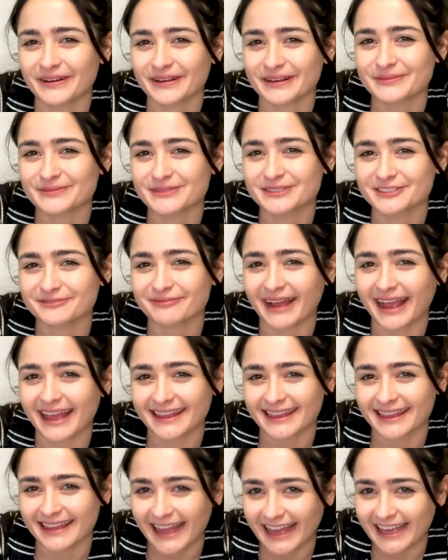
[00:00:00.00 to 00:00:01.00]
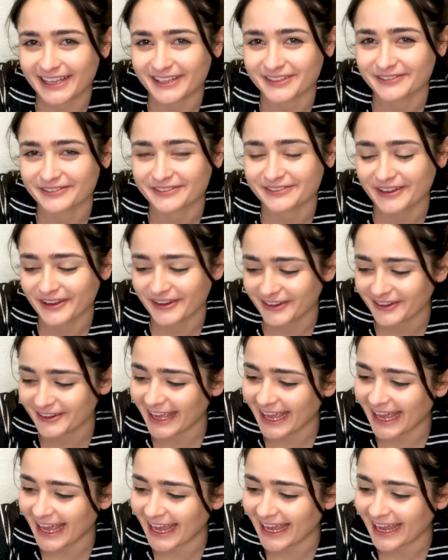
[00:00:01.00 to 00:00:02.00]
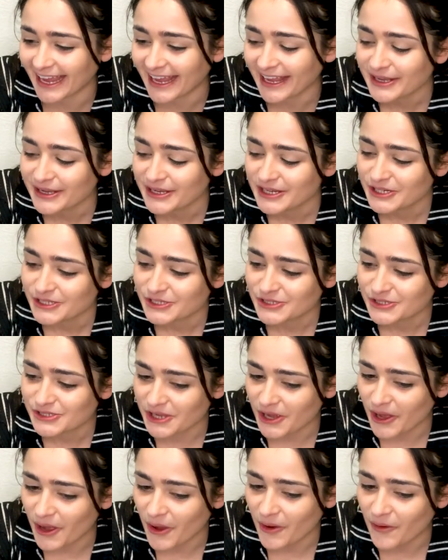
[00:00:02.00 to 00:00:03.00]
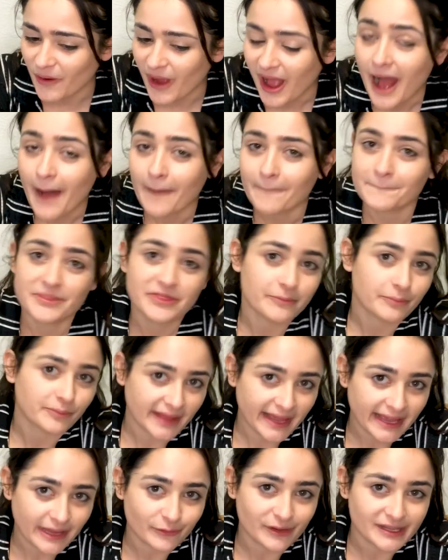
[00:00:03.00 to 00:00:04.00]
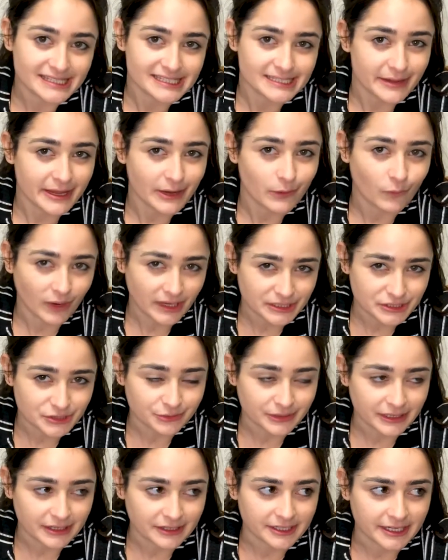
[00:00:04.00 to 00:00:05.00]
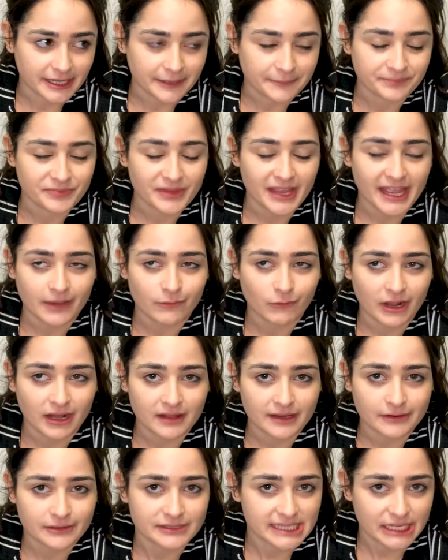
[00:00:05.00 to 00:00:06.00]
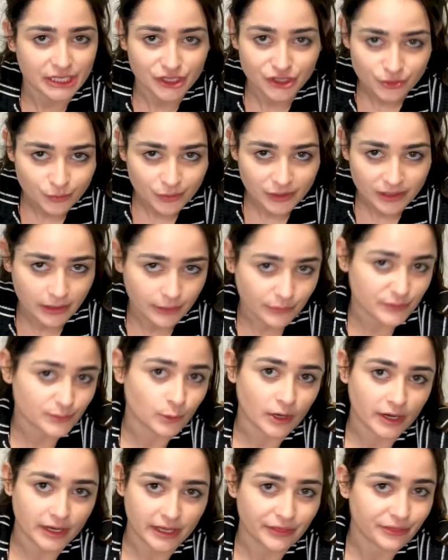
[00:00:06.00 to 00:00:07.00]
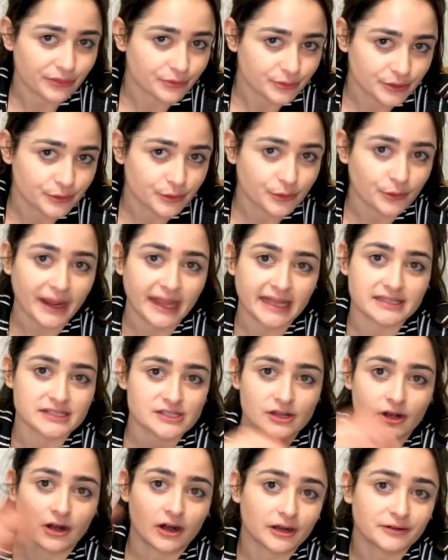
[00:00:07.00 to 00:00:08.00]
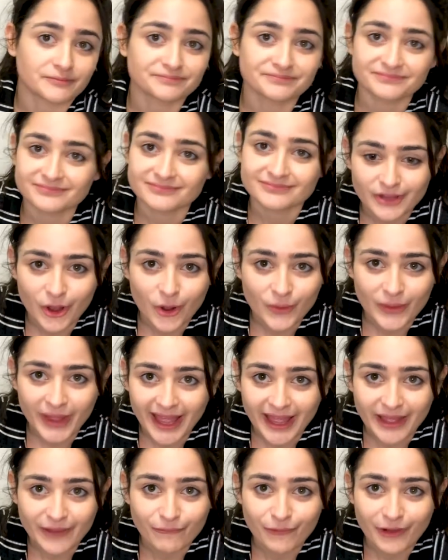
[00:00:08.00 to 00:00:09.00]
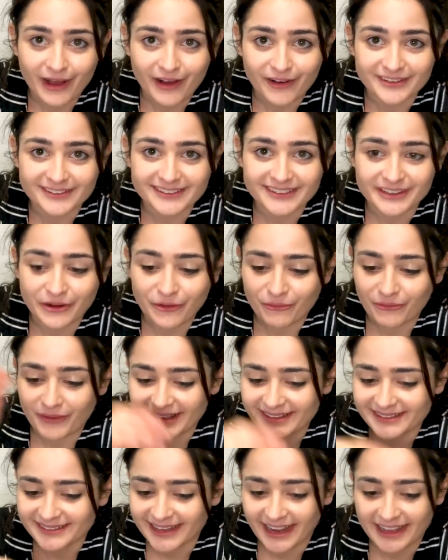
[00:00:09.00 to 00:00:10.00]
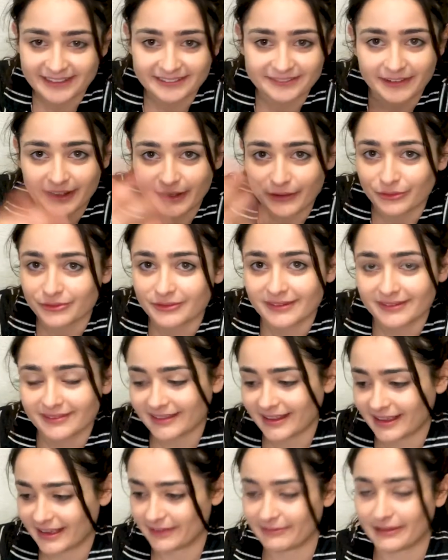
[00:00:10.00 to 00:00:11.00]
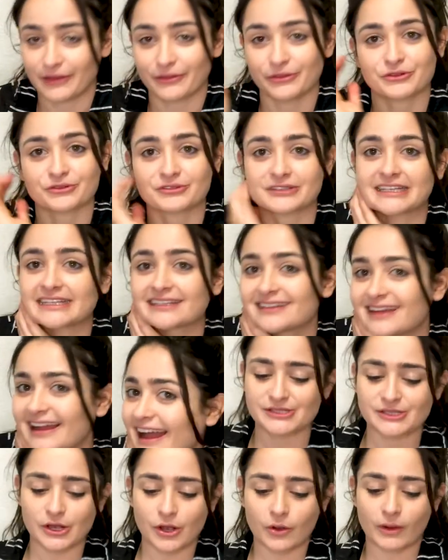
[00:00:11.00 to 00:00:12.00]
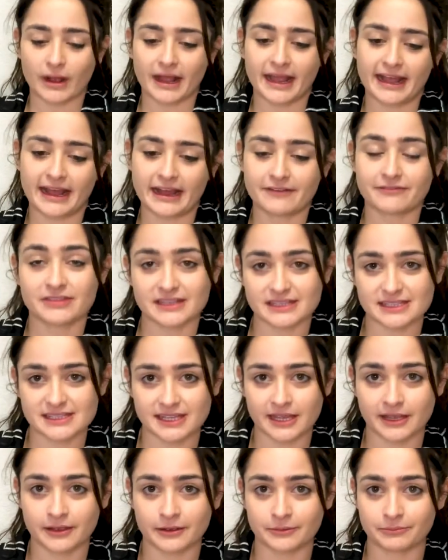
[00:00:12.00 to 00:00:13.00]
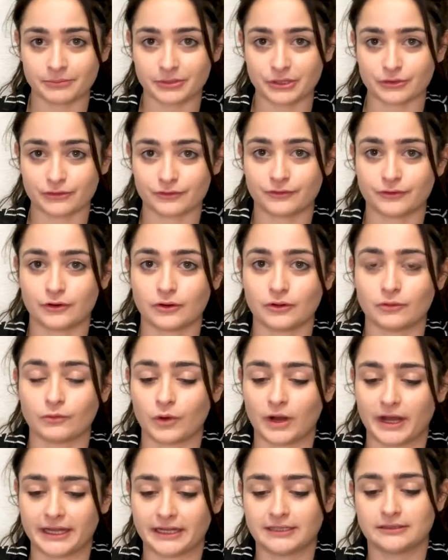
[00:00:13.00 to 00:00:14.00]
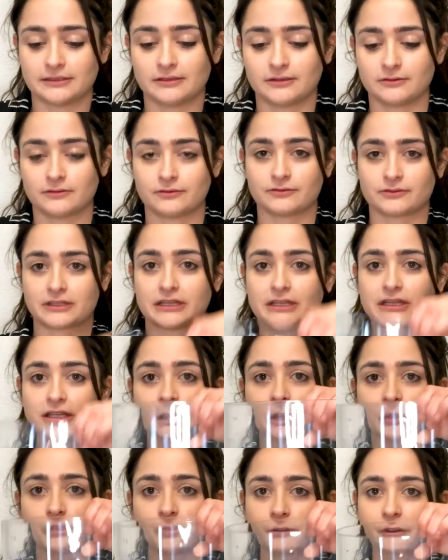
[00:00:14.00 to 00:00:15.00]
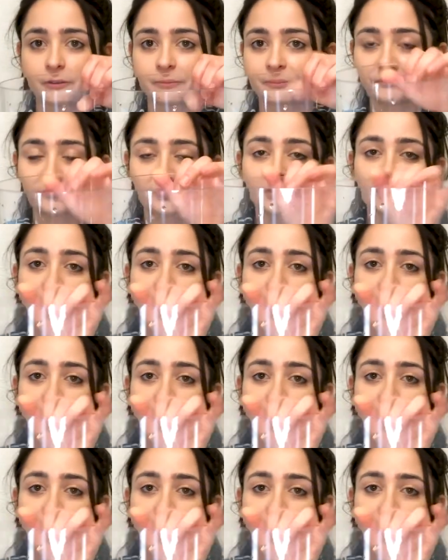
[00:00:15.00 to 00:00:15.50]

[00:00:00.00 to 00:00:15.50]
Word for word: welcome to my life. Okay, so the plan was to make one terrarium, and while I was at Goodwill, I was walking through and saw, okay, well, you know what? I found I found three. So I have this beautiful one, play the other